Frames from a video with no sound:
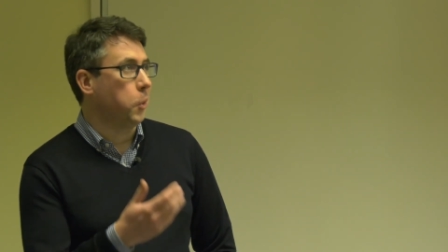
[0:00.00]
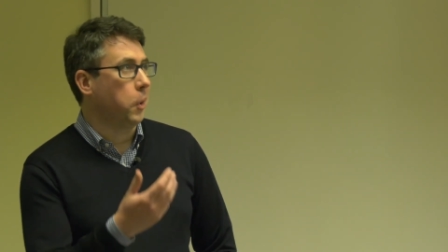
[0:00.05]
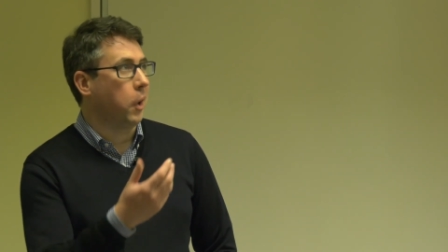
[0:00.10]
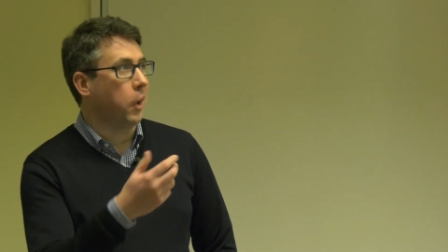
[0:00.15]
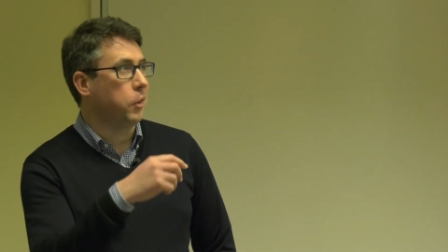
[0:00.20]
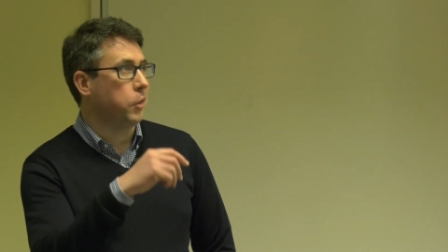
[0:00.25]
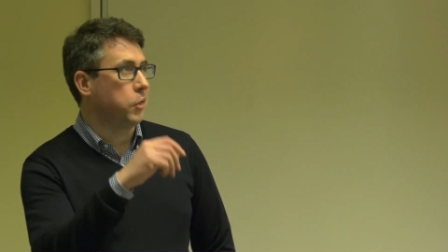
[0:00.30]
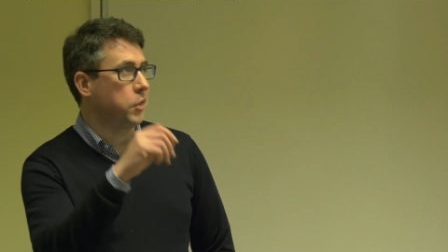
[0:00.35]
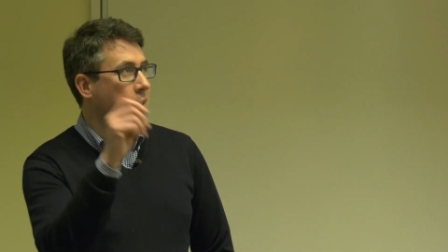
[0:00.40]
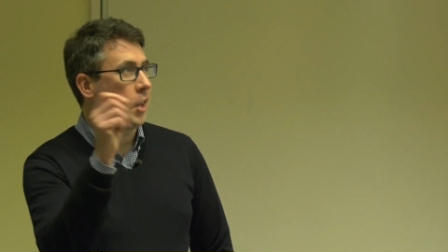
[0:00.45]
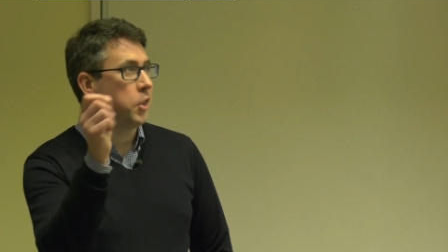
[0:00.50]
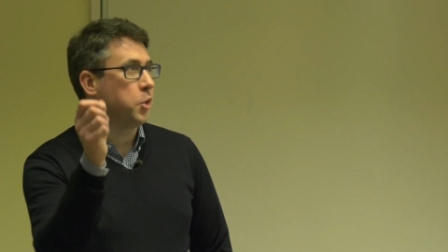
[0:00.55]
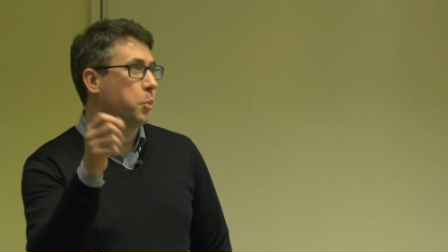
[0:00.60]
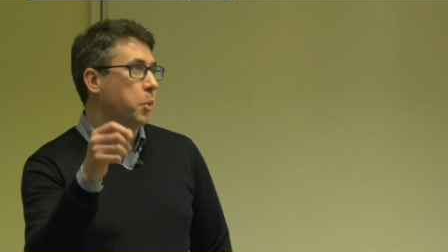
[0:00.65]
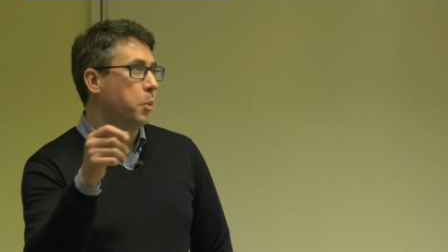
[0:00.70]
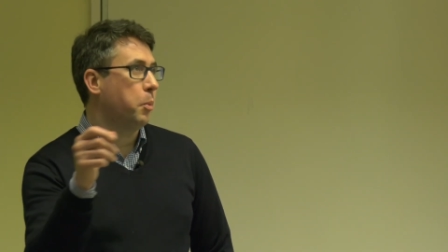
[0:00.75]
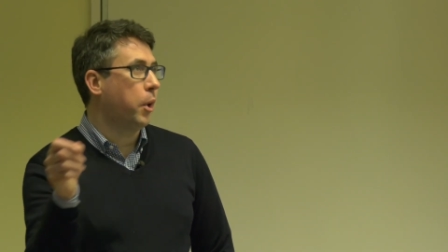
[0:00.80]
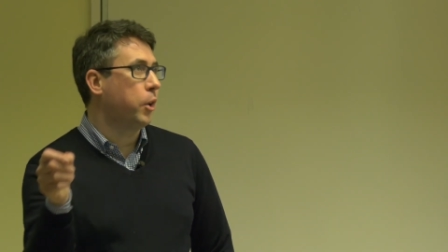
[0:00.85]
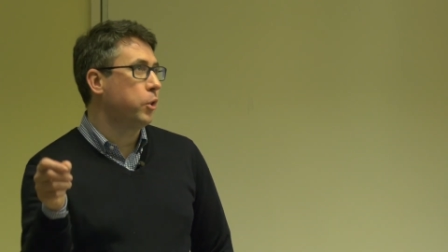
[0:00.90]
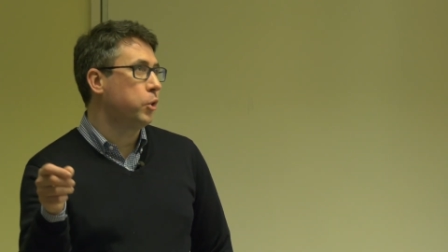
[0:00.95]
I just
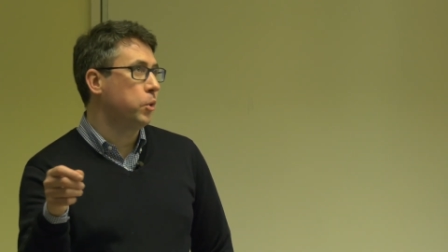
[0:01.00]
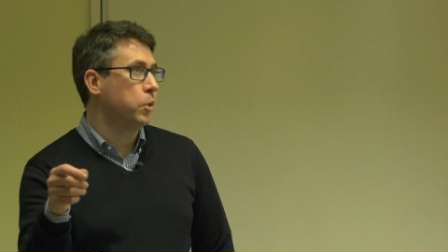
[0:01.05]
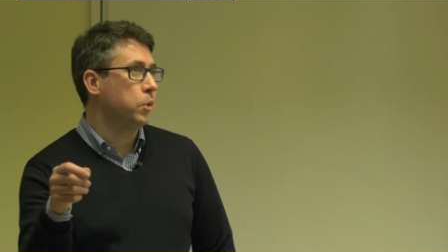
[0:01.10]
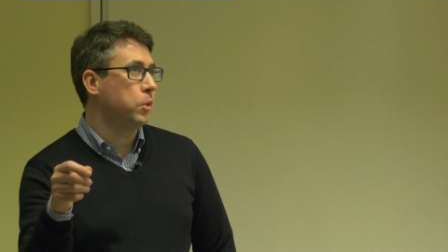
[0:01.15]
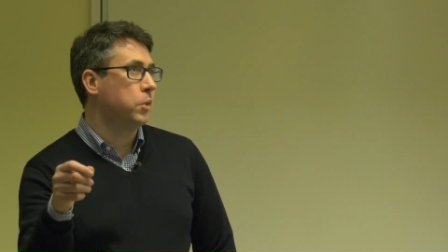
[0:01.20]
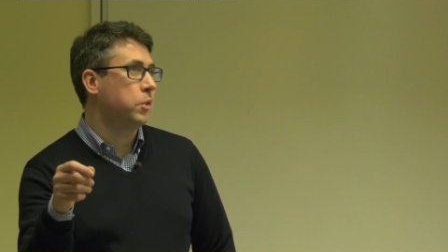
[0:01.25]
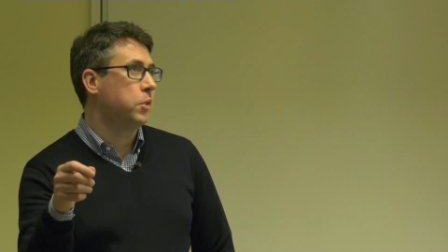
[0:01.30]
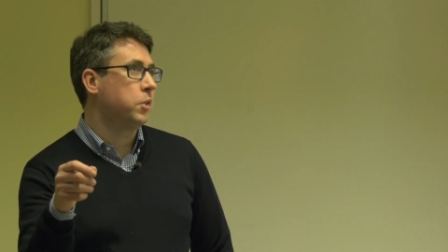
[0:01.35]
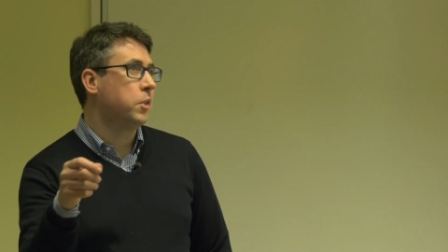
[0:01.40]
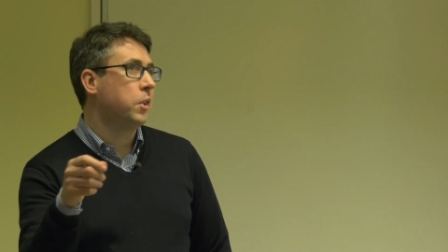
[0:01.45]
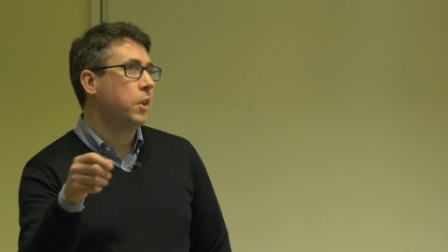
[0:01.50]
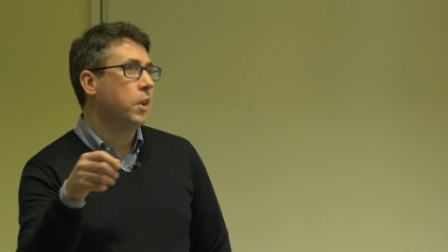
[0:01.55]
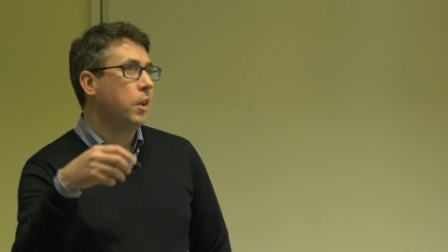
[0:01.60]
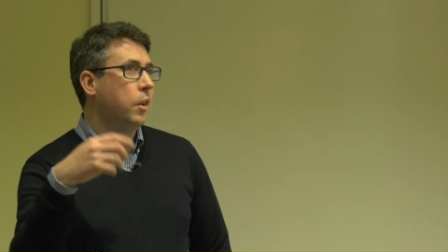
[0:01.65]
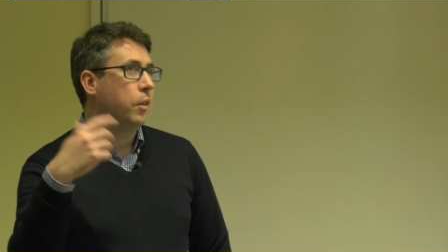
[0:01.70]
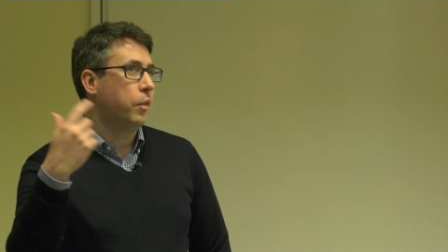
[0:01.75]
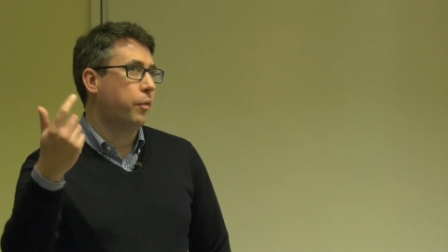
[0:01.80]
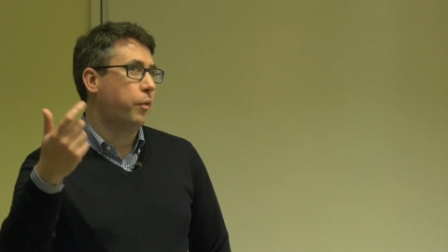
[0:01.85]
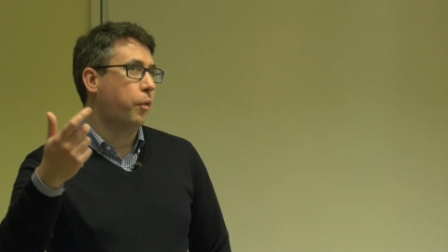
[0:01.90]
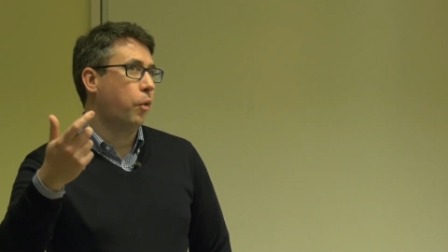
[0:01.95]
Ansible modules
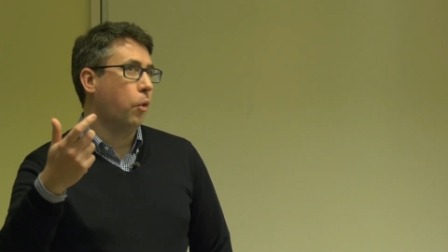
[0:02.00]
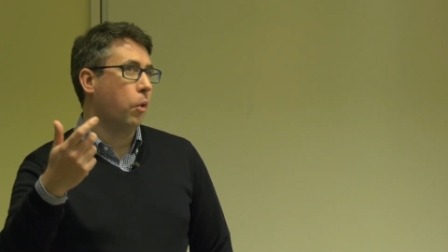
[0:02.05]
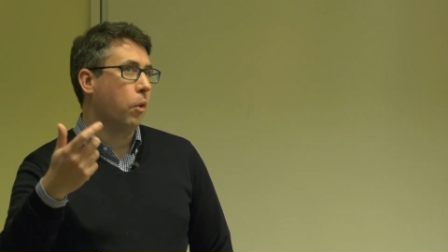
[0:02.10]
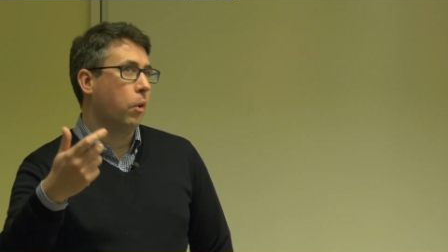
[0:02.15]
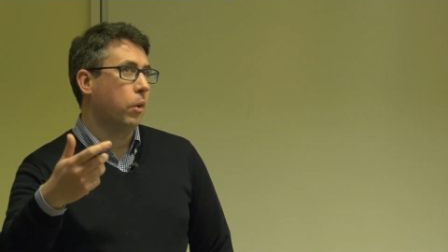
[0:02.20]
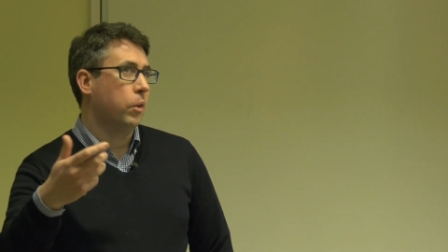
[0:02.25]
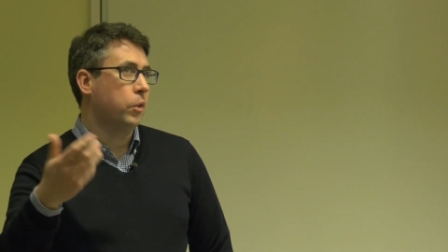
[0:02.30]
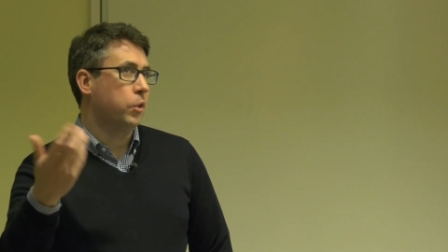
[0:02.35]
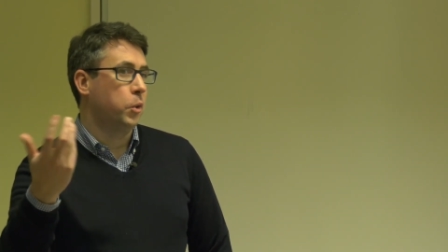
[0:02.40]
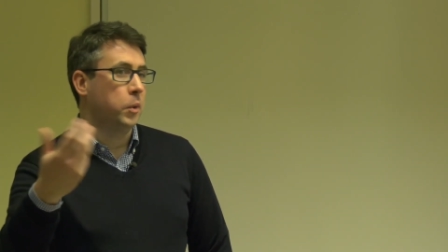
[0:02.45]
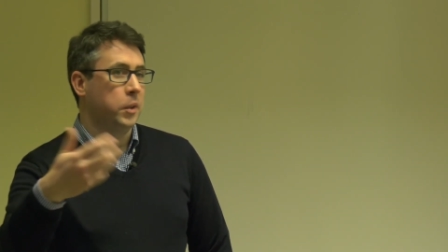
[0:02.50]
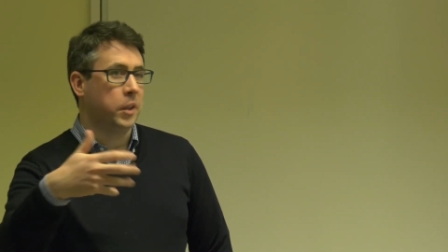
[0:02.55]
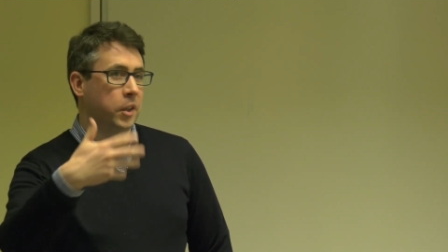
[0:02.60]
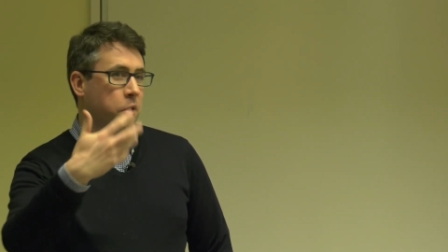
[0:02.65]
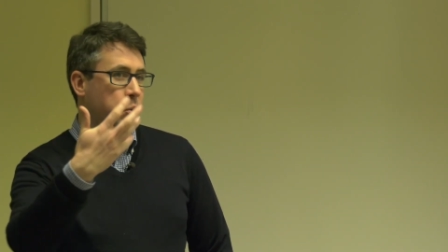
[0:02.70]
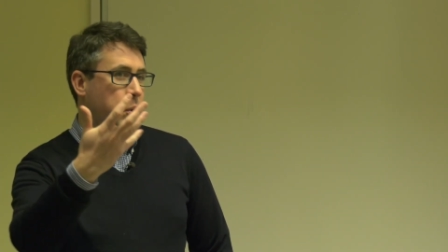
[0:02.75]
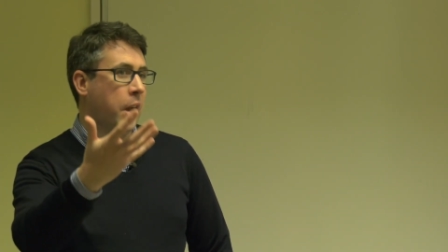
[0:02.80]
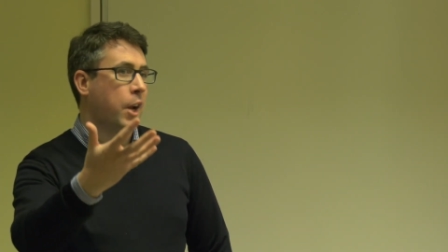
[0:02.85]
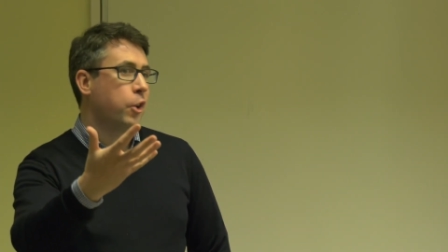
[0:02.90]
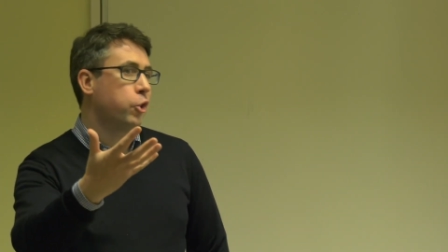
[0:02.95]
for doing
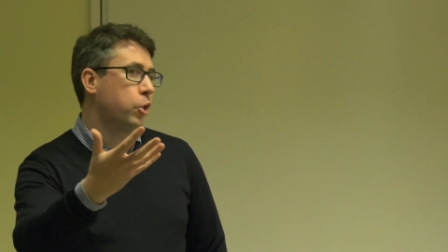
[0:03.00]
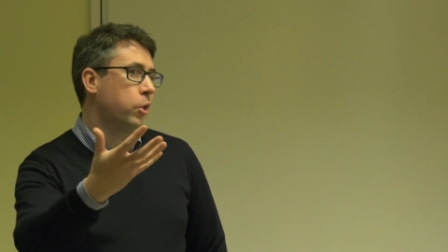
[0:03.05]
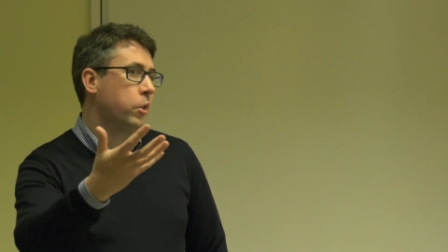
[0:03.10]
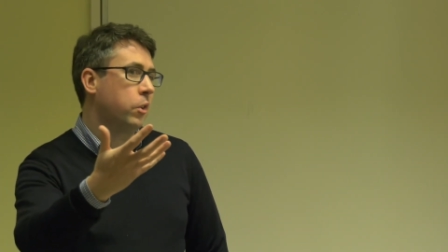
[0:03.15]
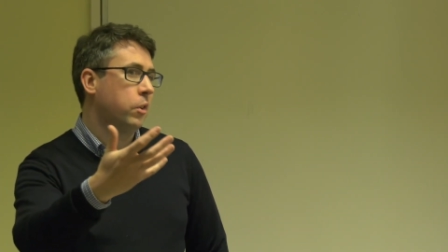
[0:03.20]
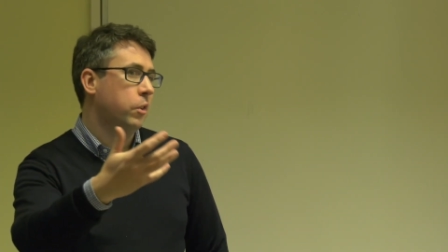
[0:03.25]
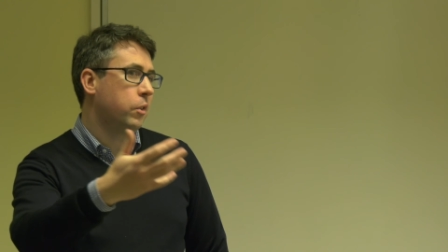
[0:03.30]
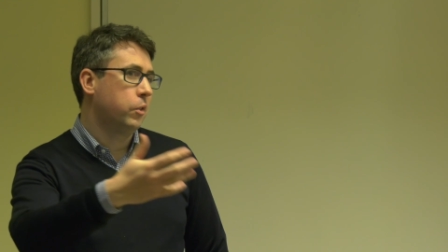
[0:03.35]
things with Azure.